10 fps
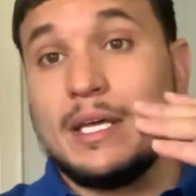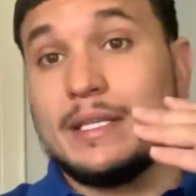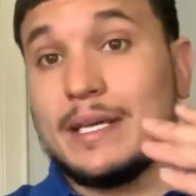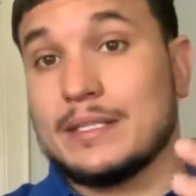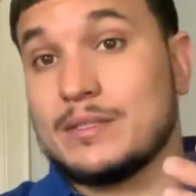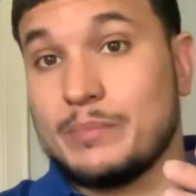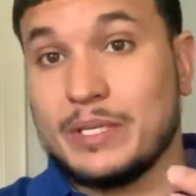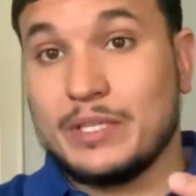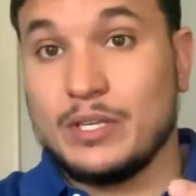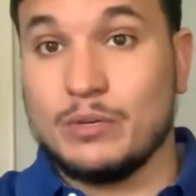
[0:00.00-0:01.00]
That's a
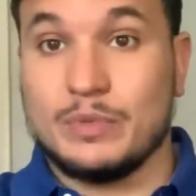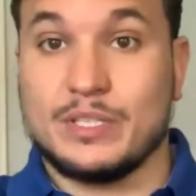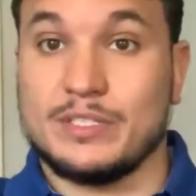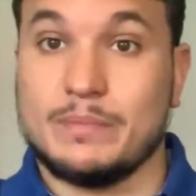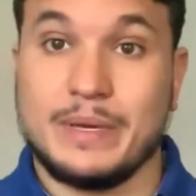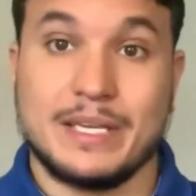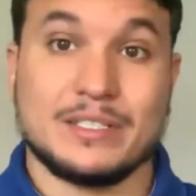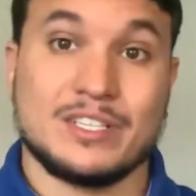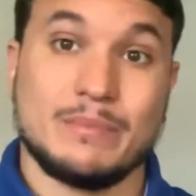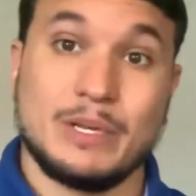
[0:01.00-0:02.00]
big deal, because the bank is
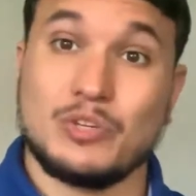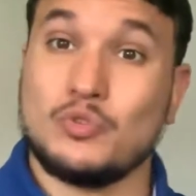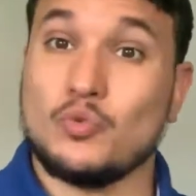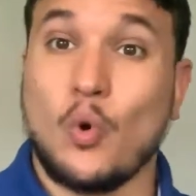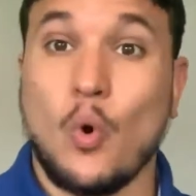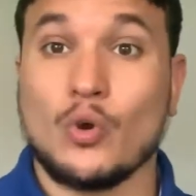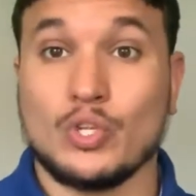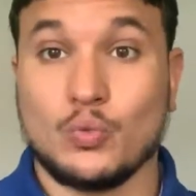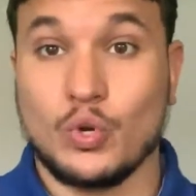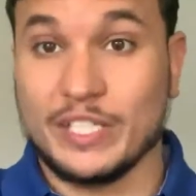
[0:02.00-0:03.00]
going to make you do all
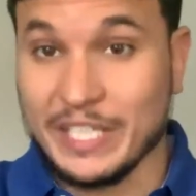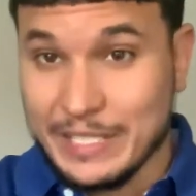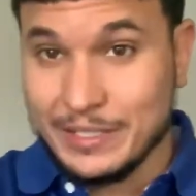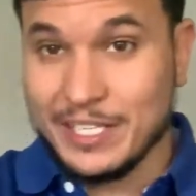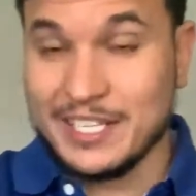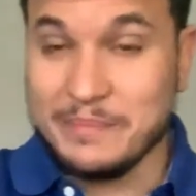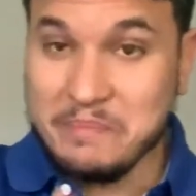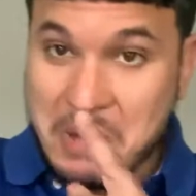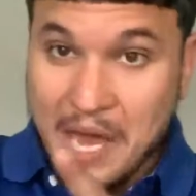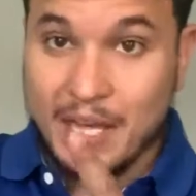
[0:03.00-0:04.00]
this work. Then you're going to get
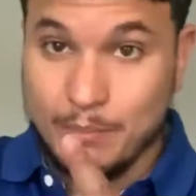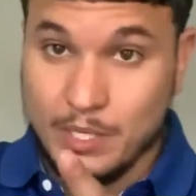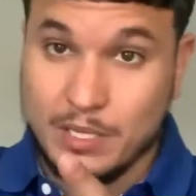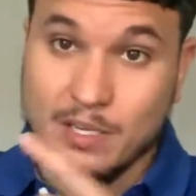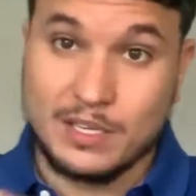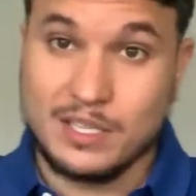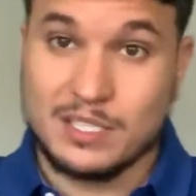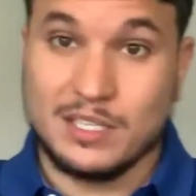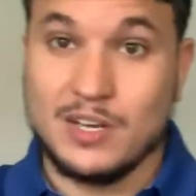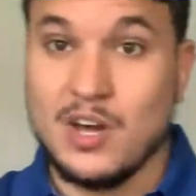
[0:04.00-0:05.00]
mad at me and you're going to
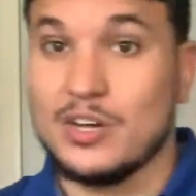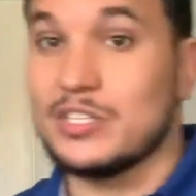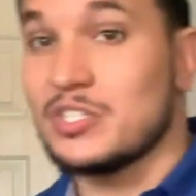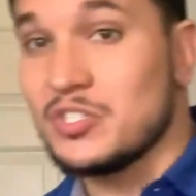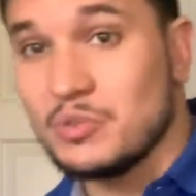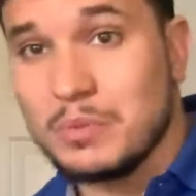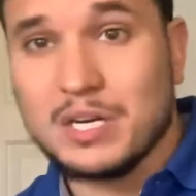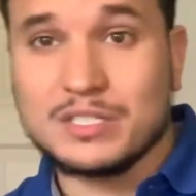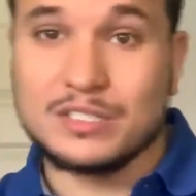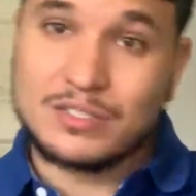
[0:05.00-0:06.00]
say, oh, this is too
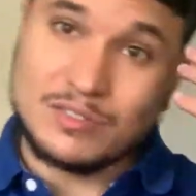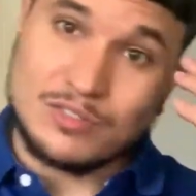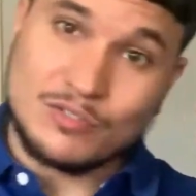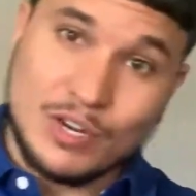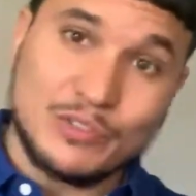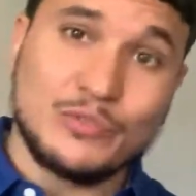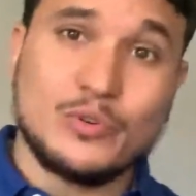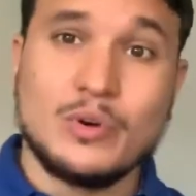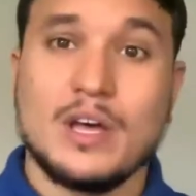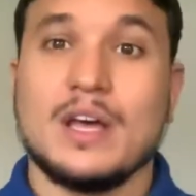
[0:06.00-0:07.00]
much. This is too
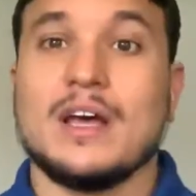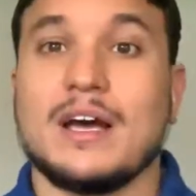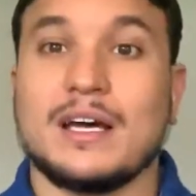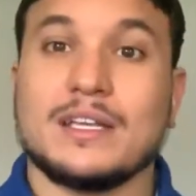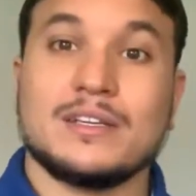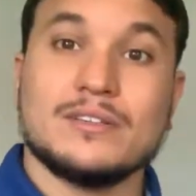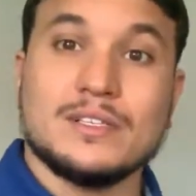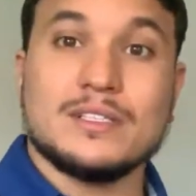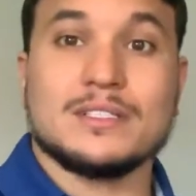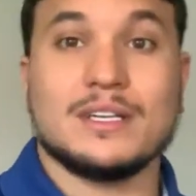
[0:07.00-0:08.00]
stressful. I got to do
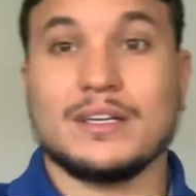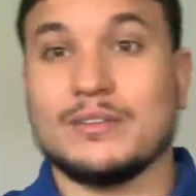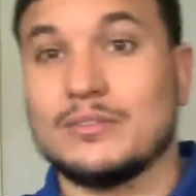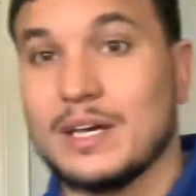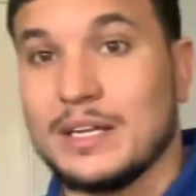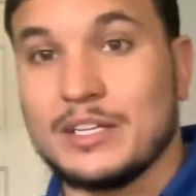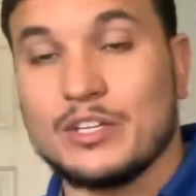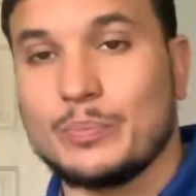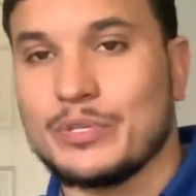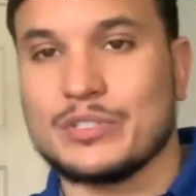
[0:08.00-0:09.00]
this and I got to do that. And you're
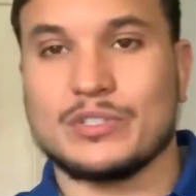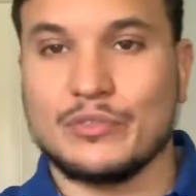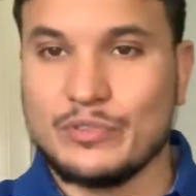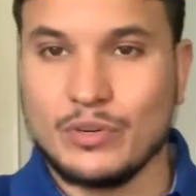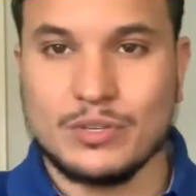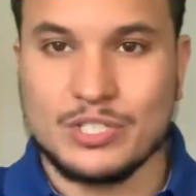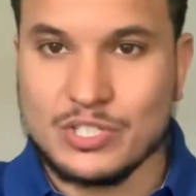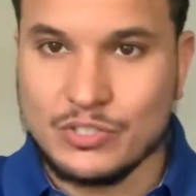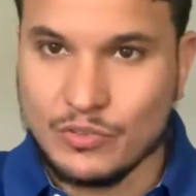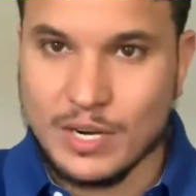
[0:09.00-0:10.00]
going to put yourself in all this
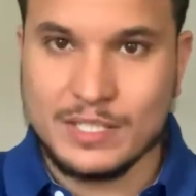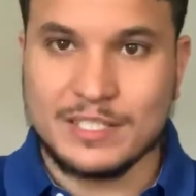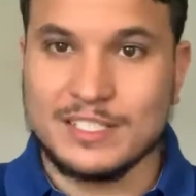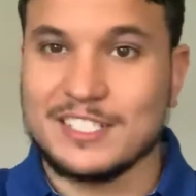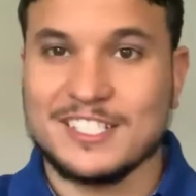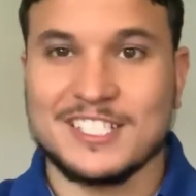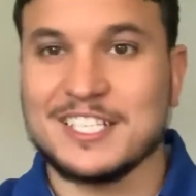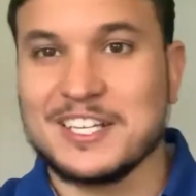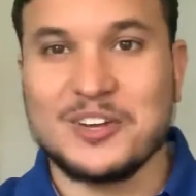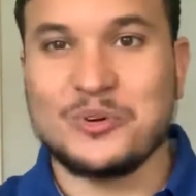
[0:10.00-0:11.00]
stress, and you're going to take
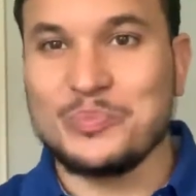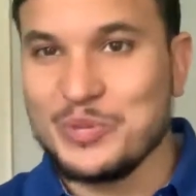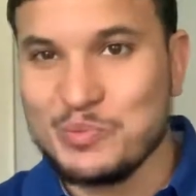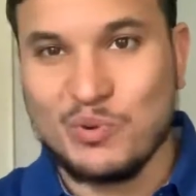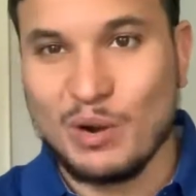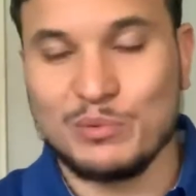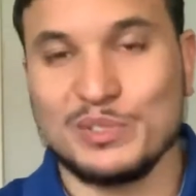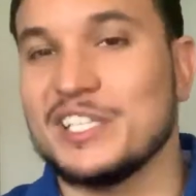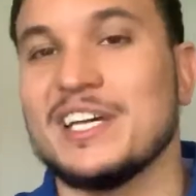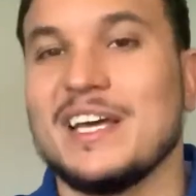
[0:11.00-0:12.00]
it out on me
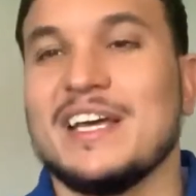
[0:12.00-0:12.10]
probably.